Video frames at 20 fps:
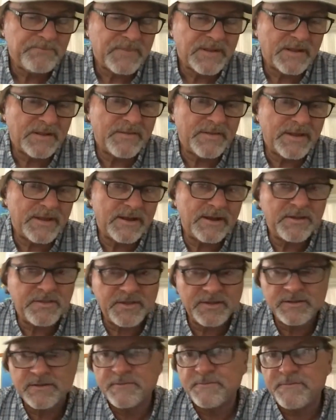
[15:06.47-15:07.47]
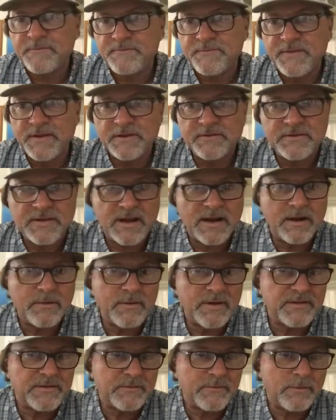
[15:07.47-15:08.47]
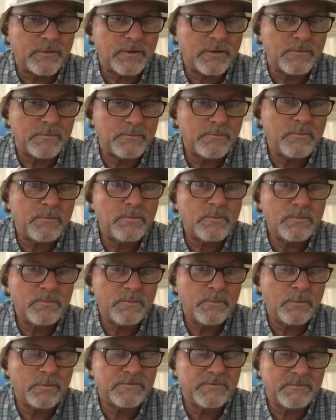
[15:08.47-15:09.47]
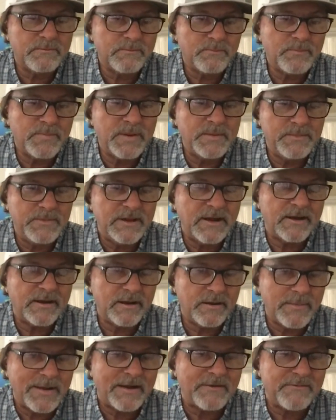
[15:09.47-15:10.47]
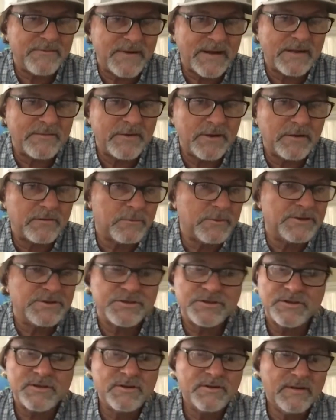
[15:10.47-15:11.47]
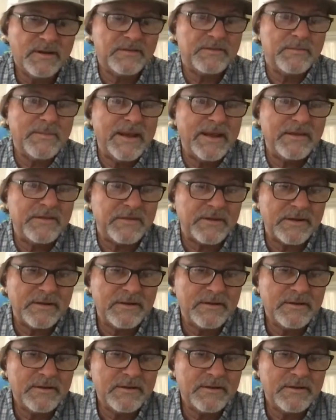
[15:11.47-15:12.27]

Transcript: And then I think the entire reservoir will be done in about 5 years, which is amazing.